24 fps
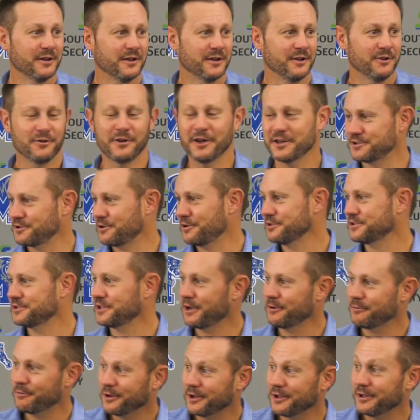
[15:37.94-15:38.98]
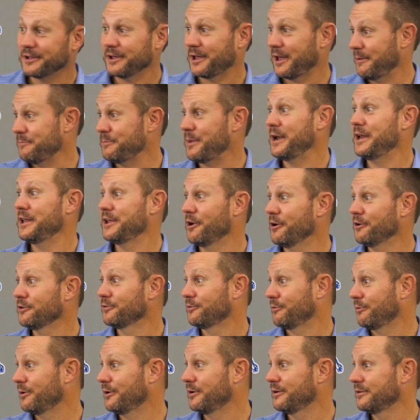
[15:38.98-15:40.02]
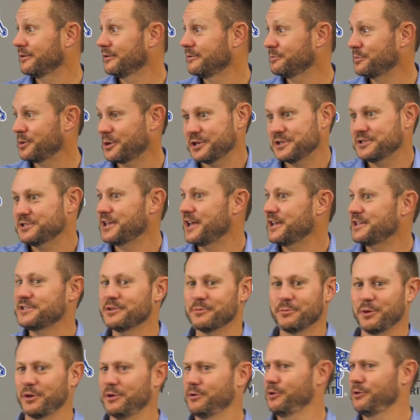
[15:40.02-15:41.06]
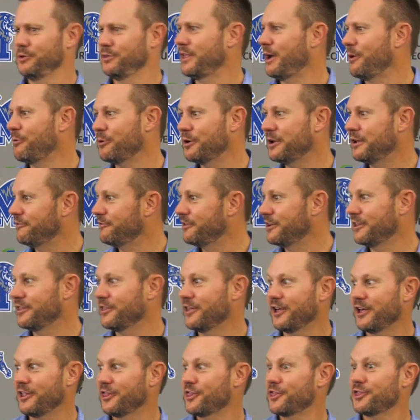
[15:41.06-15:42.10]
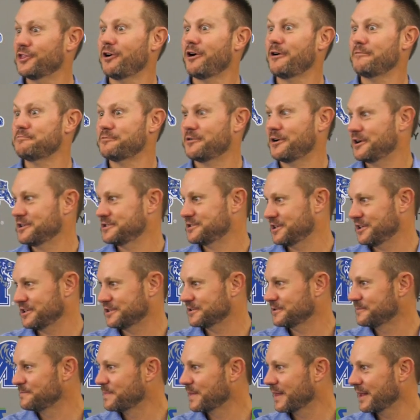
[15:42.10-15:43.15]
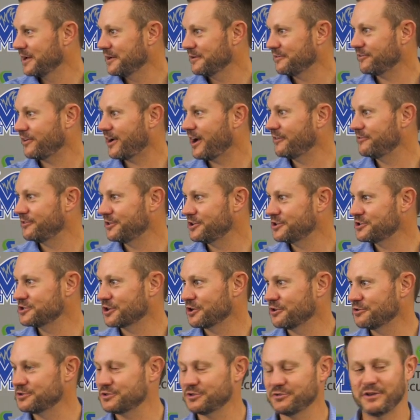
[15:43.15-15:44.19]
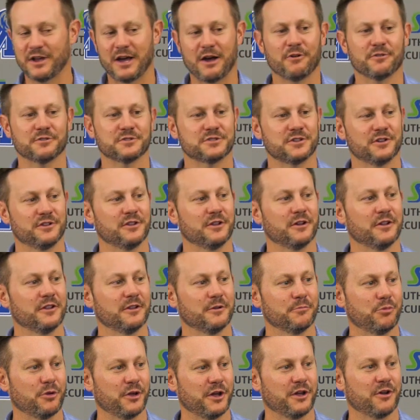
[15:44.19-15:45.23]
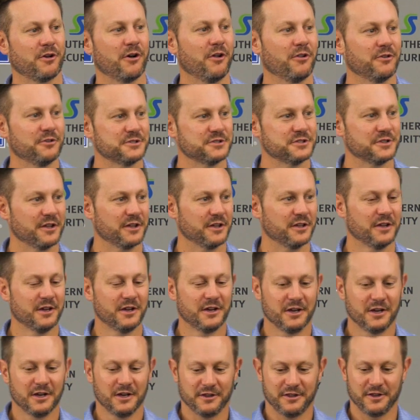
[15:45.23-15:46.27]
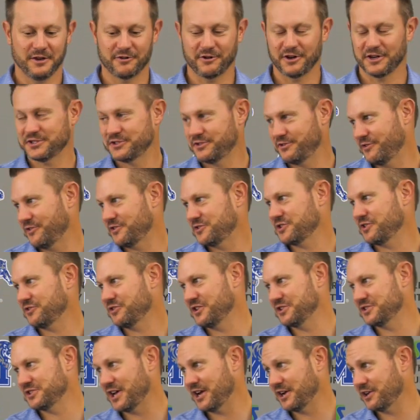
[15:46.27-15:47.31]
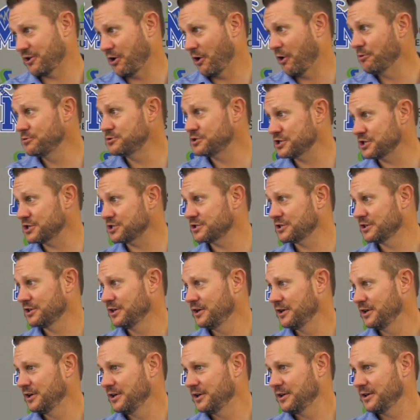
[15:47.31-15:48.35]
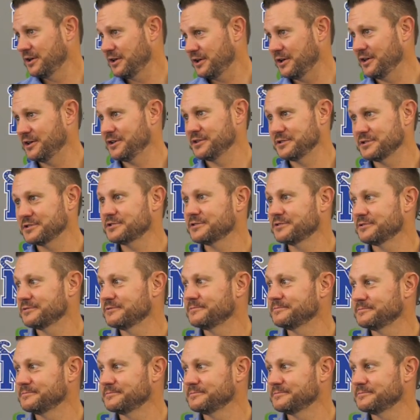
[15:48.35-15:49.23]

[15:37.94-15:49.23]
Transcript: you guys are all saying, well, I bet he goes for it. Because that. but that wasn't even in the thought process five years ago. So now all of a sudden the, the play callers, the, the aggressiveness of these head coaches is